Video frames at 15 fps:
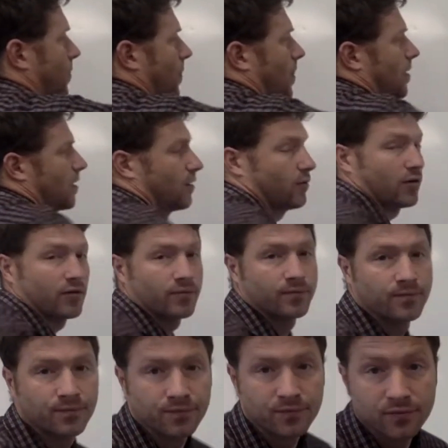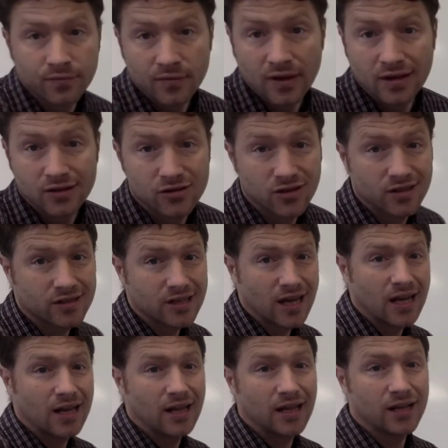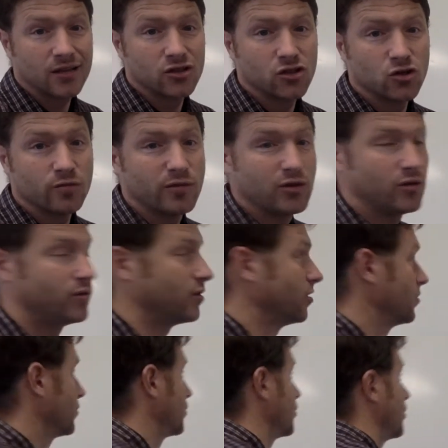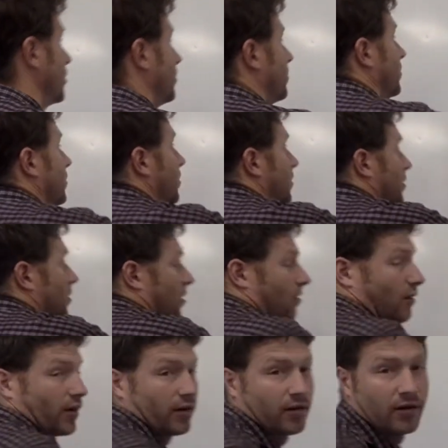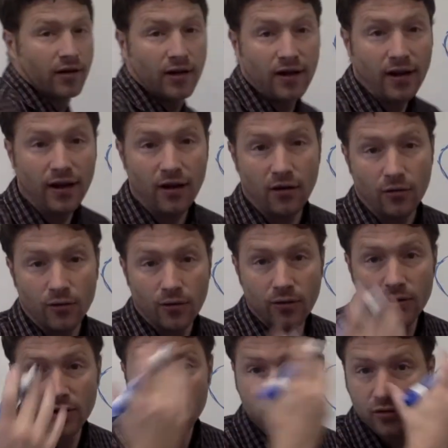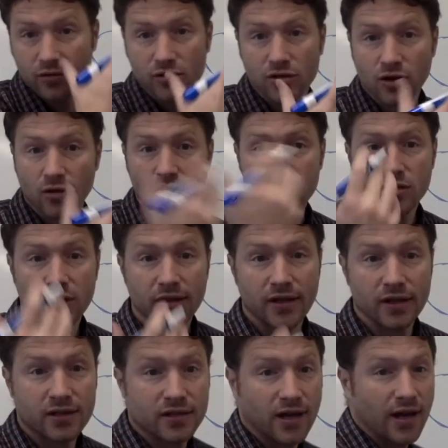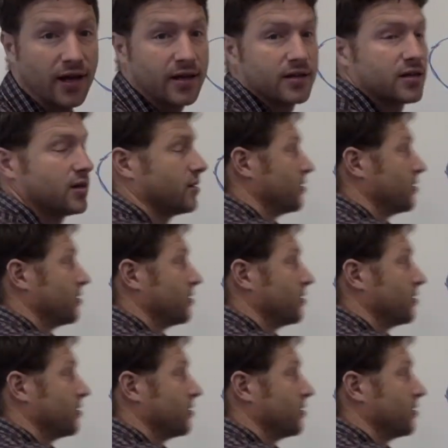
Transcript: Whatever. So that's kind of like a Scooby-Doo nose shape. Okay, now we want to do his nose and then his eyes.